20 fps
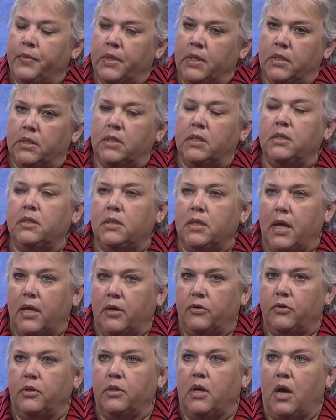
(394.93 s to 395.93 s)
Since
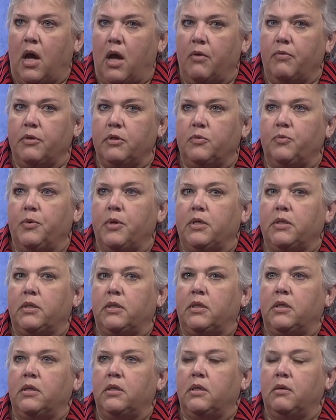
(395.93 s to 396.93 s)
actually I was
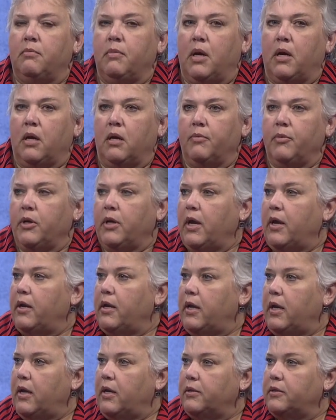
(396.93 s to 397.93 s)
president, the Montgomery County
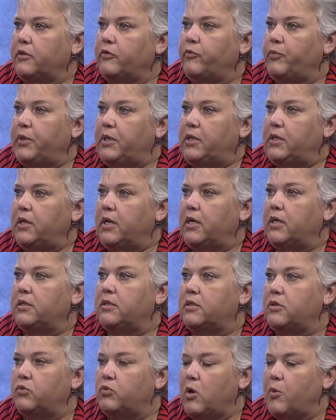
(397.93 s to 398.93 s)
Council of PTAs
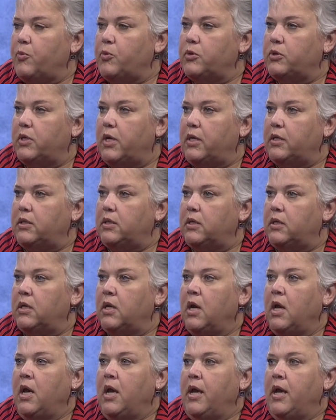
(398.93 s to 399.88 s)
is represented